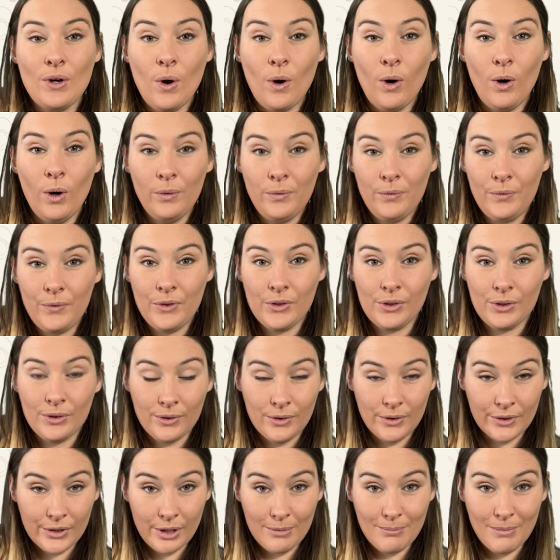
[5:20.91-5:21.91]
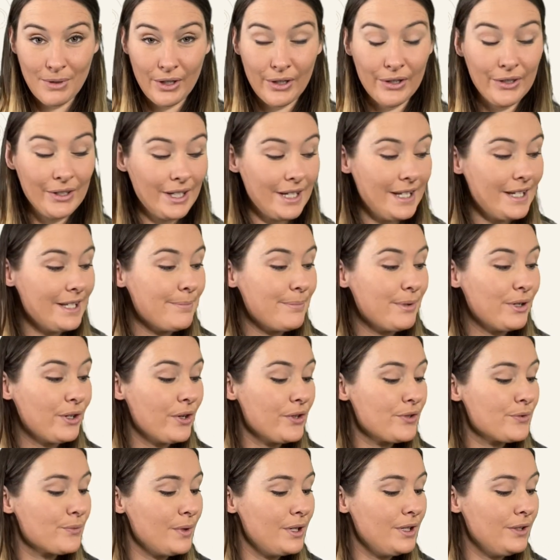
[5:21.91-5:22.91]
off the auto mode is
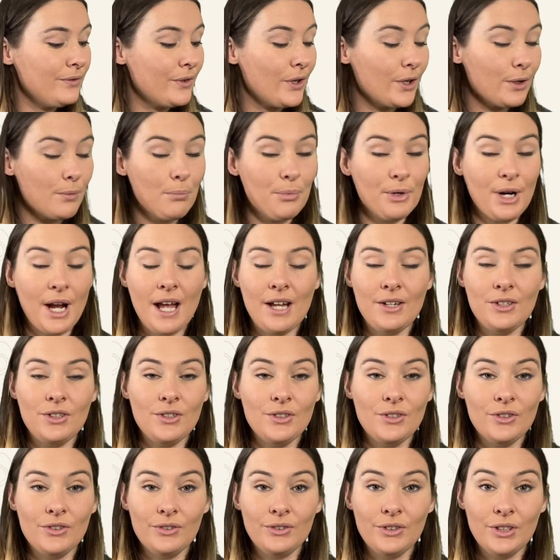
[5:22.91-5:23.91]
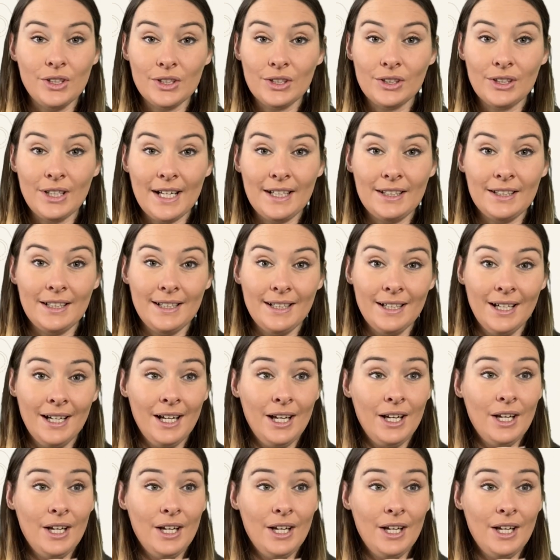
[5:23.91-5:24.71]
because when you've got a brand new ukulele,